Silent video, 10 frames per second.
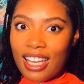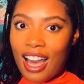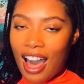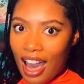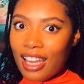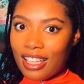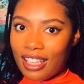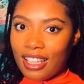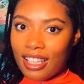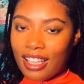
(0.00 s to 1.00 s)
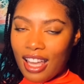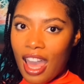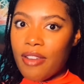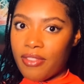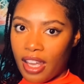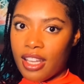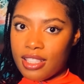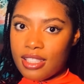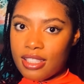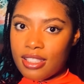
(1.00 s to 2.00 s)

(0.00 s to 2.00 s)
highly advanced.